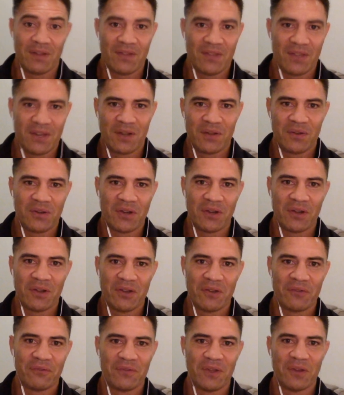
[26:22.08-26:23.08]

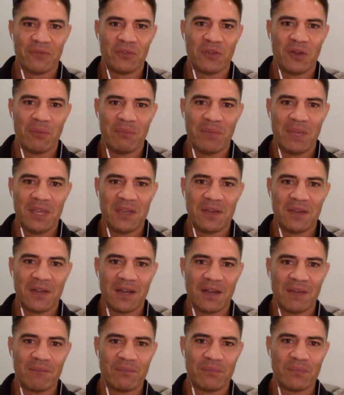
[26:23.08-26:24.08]
if not me,
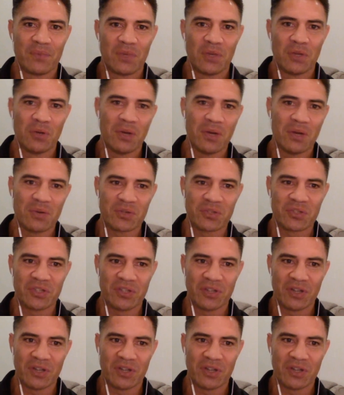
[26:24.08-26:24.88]
who else?